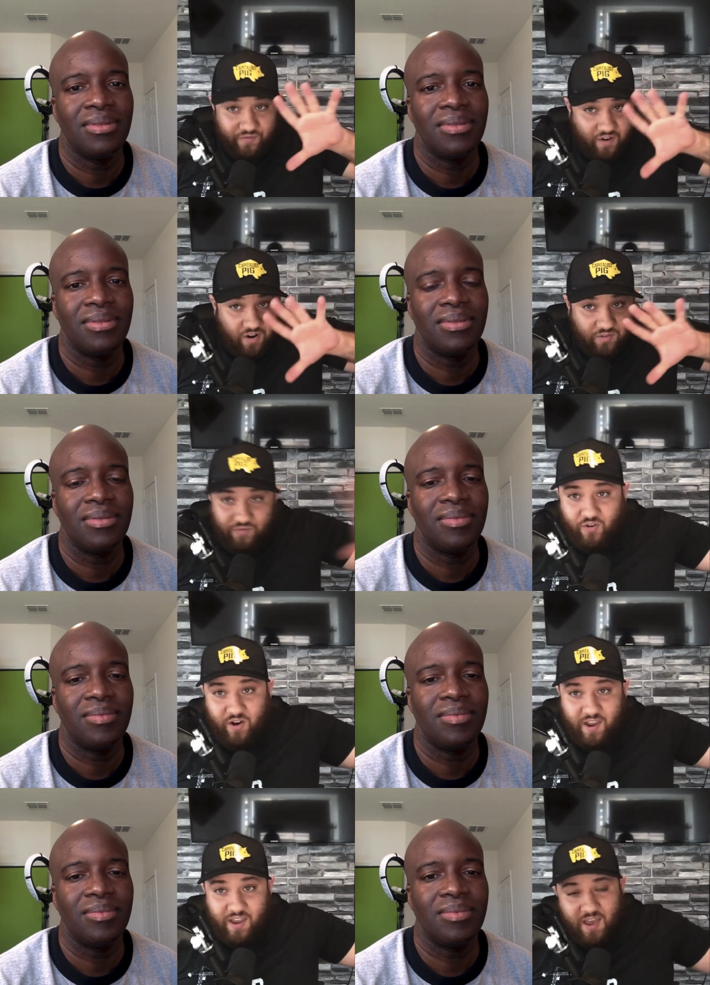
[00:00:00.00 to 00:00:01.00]
Speaker 1: the funnel's
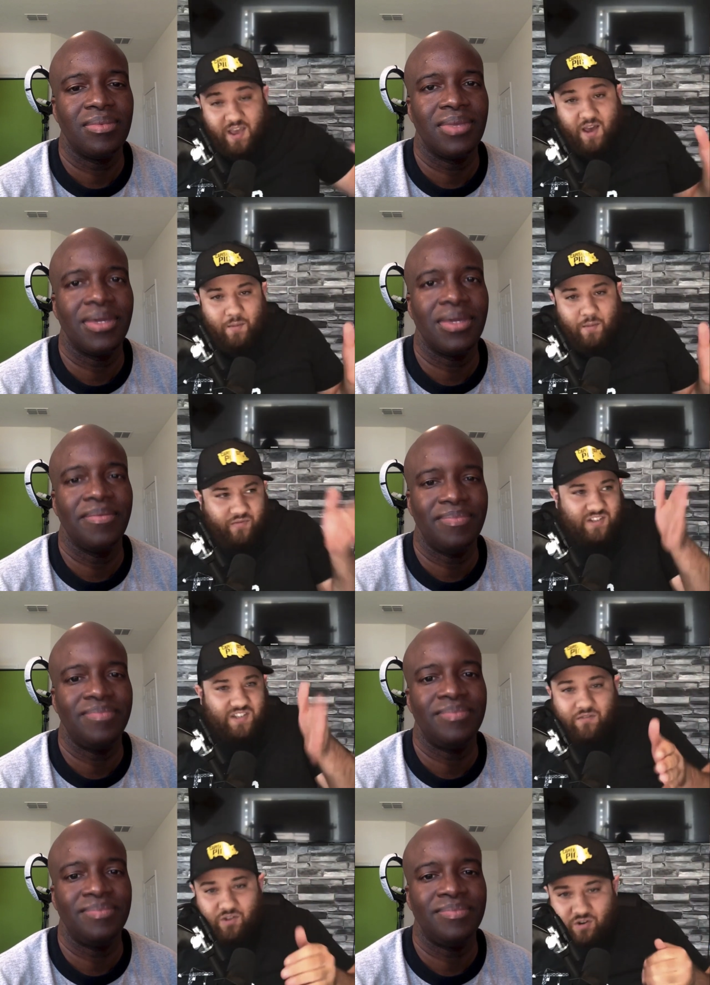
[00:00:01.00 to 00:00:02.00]
free. Yeah. But for
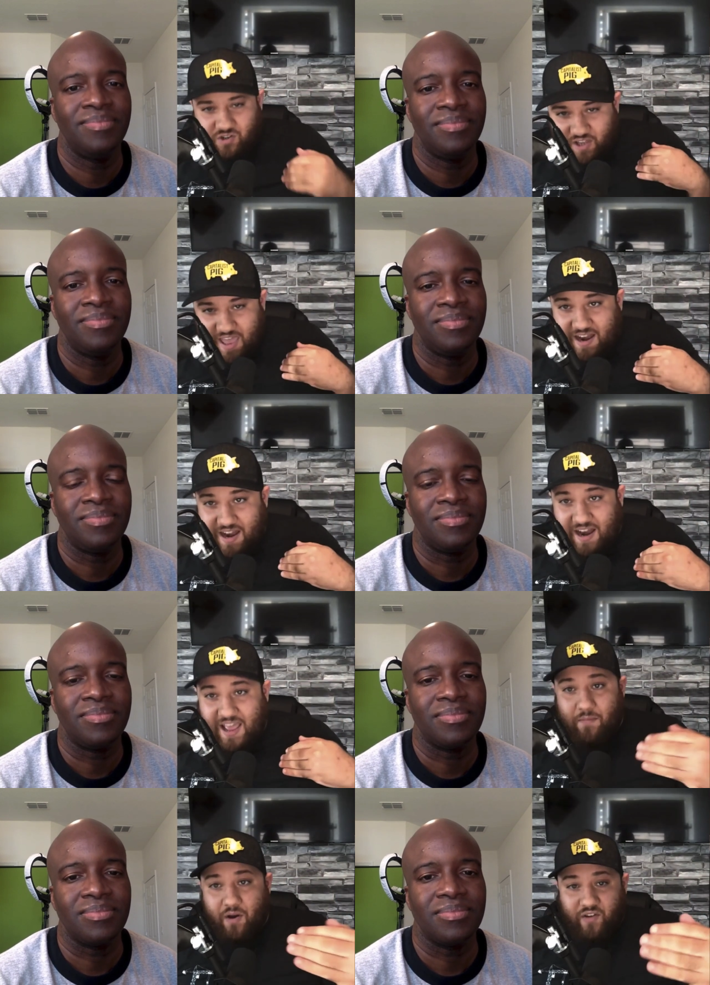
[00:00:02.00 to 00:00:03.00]
seven dollars, you're getting an
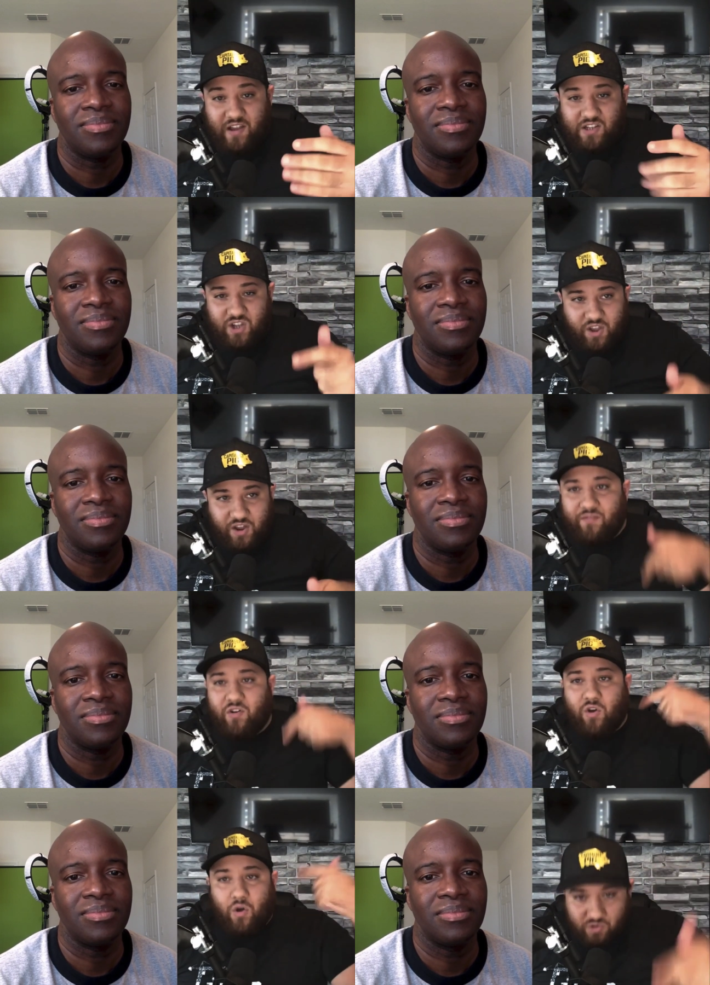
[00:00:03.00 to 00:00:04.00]
email thing, so you can
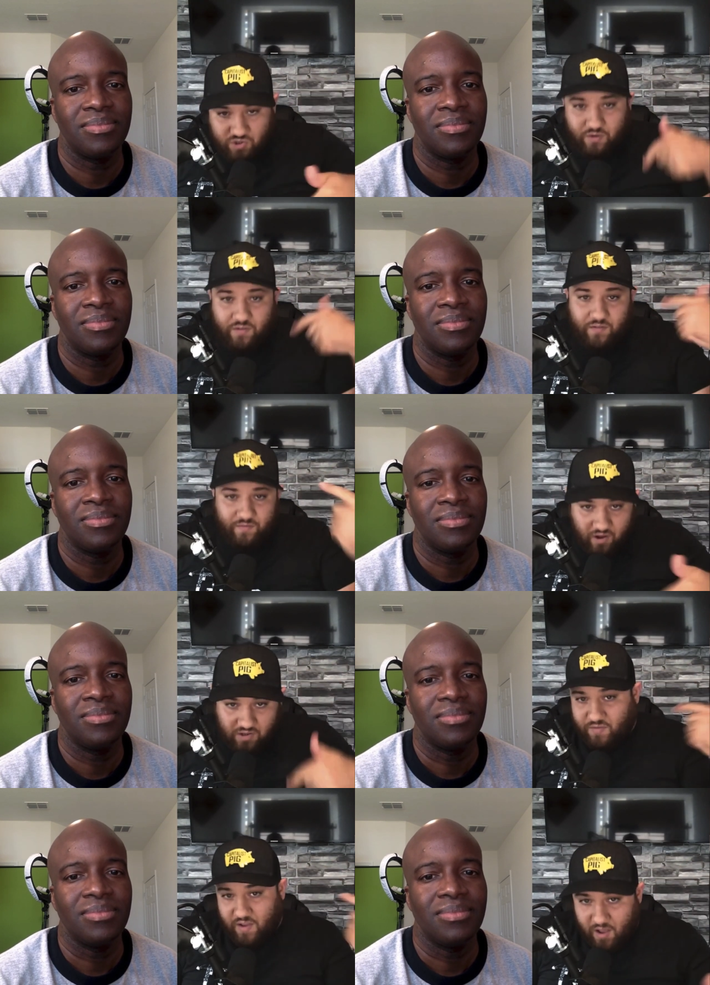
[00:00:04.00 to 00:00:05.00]
have a constant
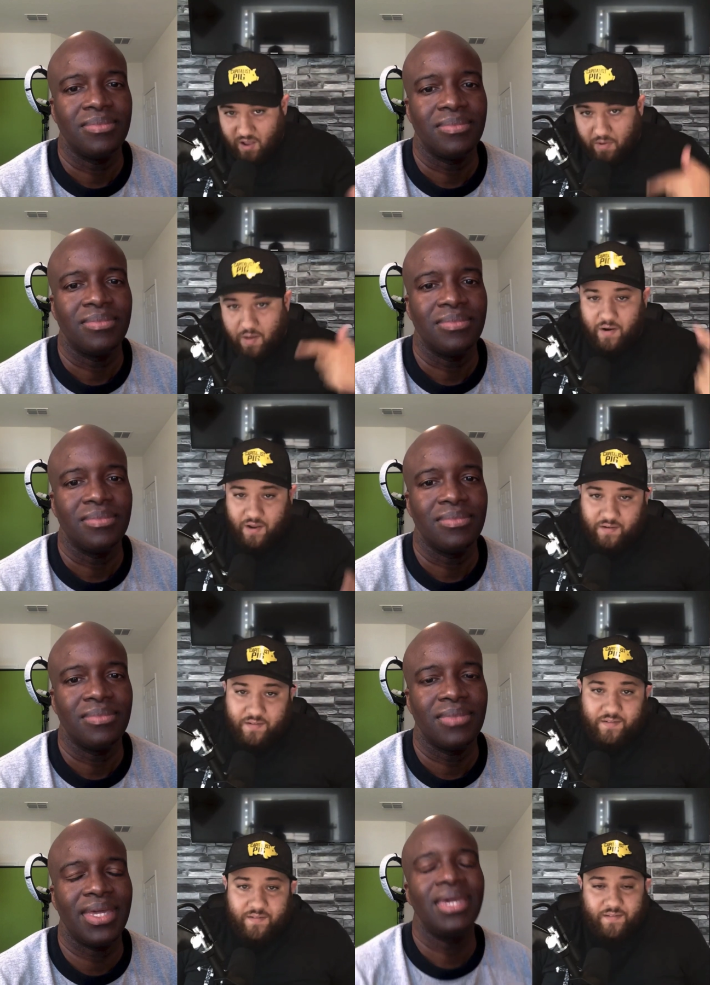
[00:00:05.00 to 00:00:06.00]
flux of income coming in.
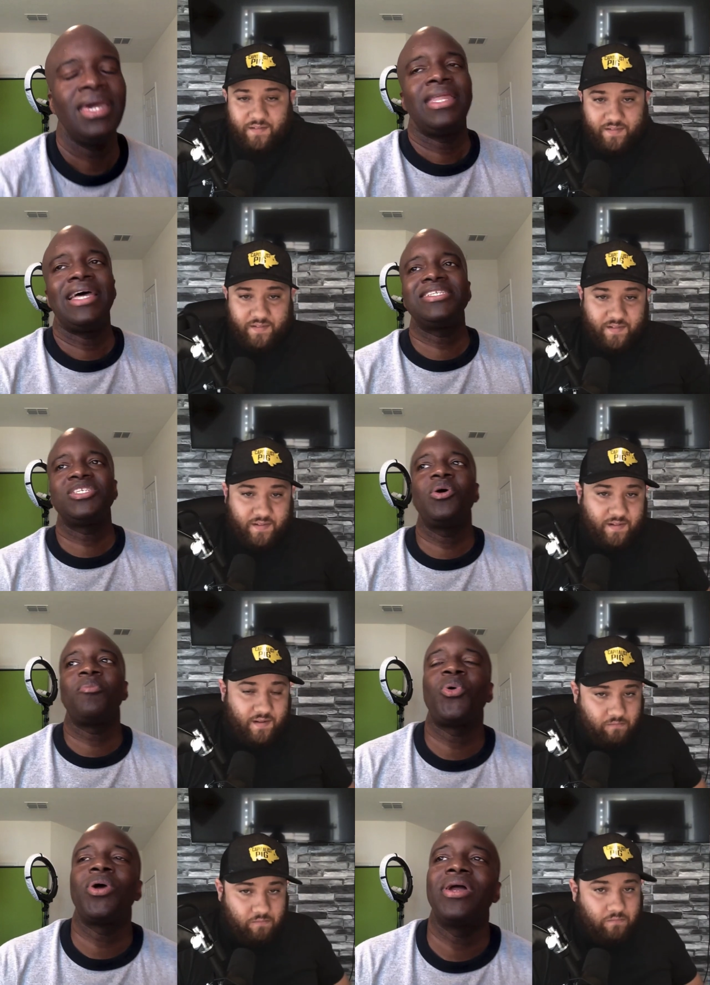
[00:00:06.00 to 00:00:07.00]
Speaker 2: Yeah, that's so
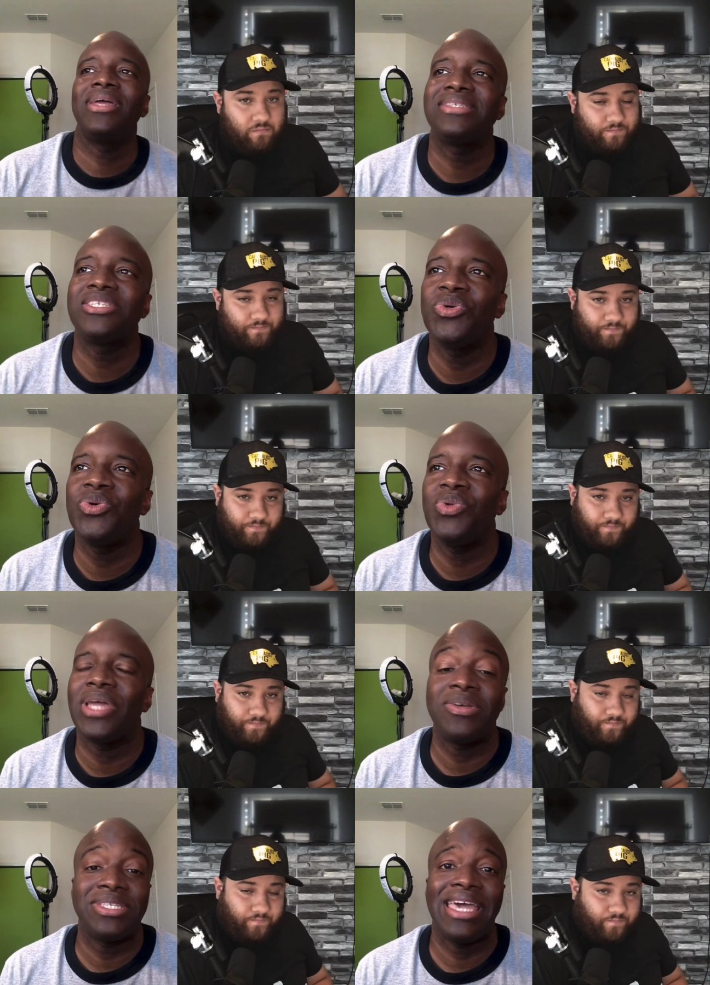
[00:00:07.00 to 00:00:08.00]
important to,
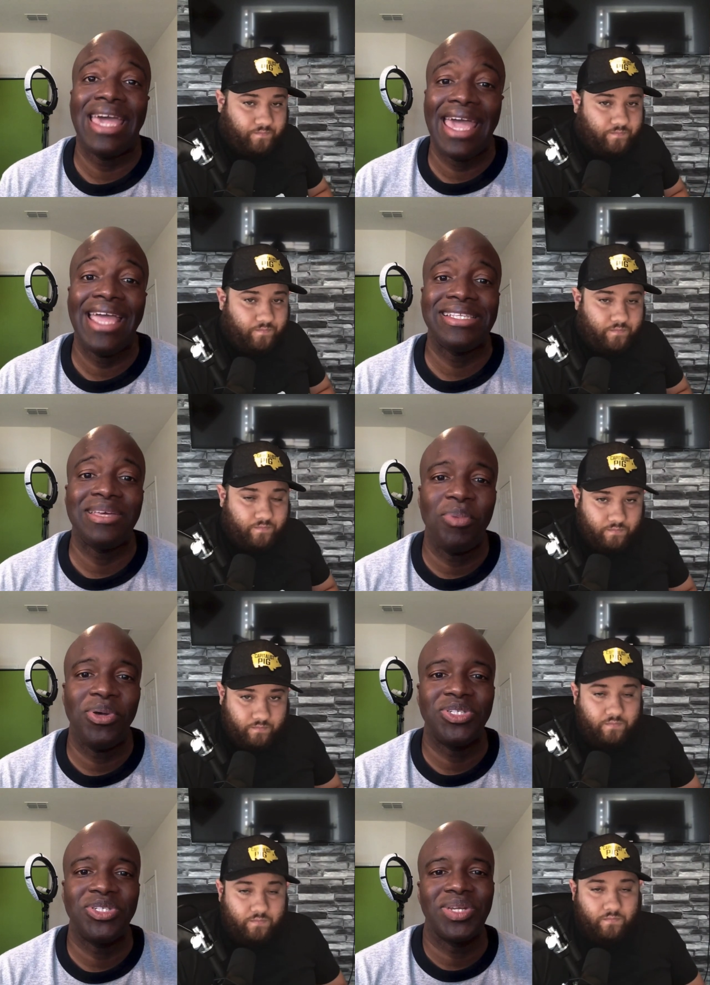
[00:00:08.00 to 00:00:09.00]
like you said, a to
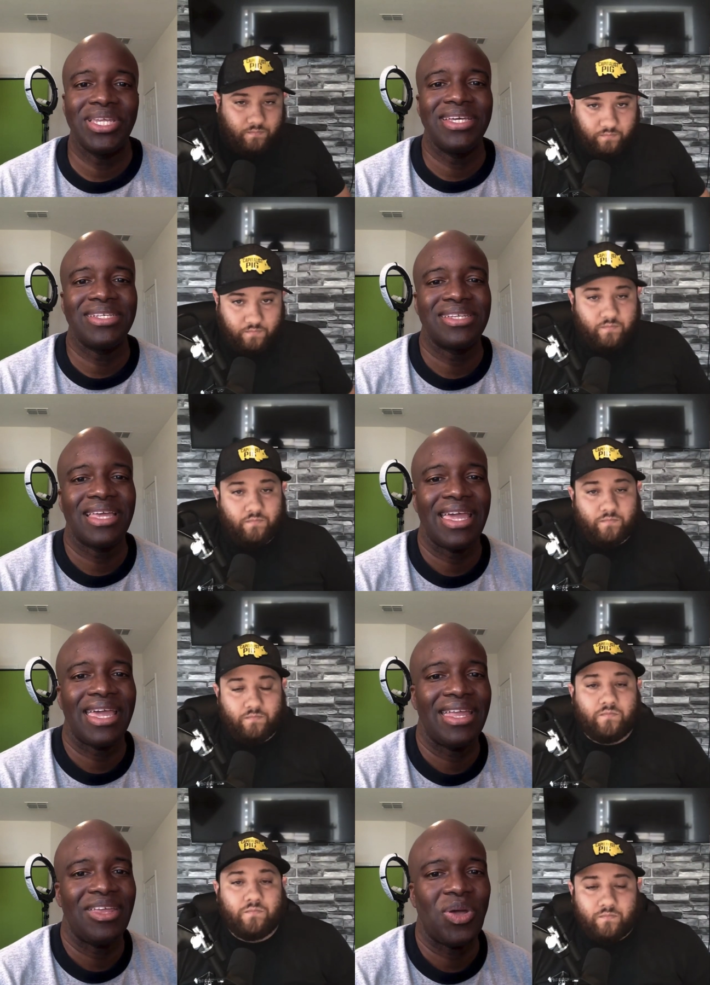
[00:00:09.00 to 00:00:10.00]
build your list,
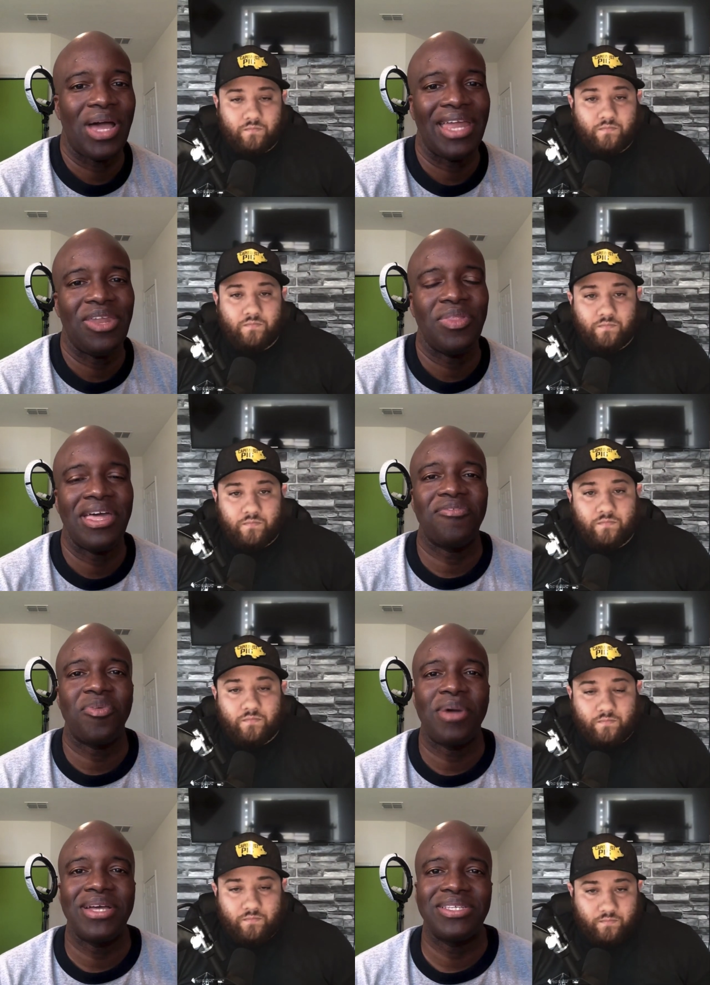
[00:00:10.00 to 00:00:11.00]
and you know, I know that
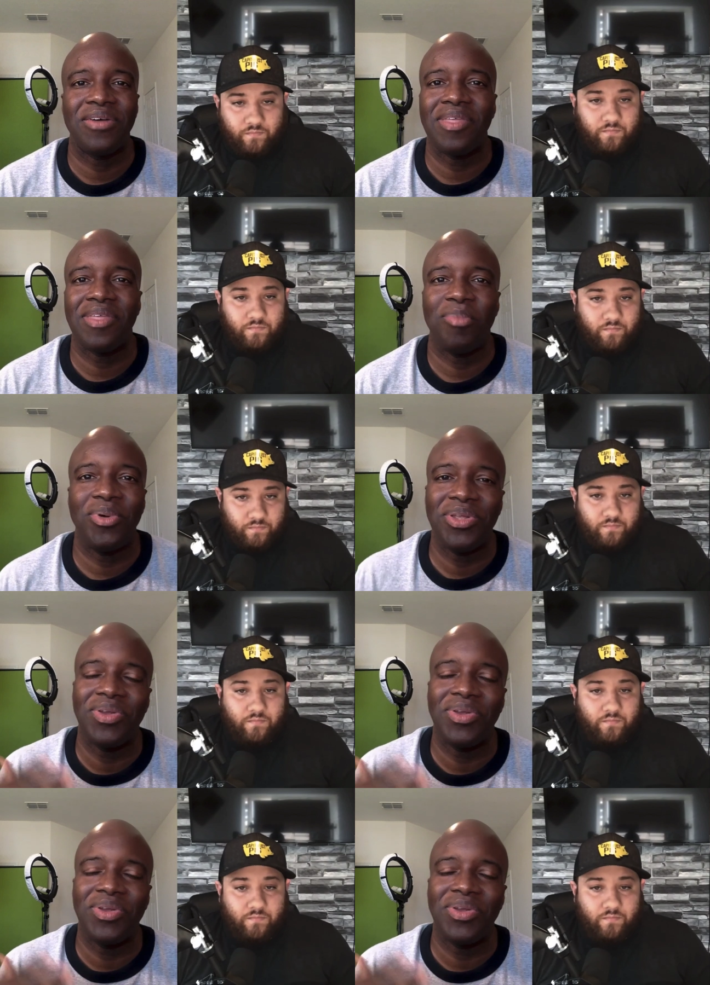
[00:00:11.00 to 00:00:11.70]
for myself that building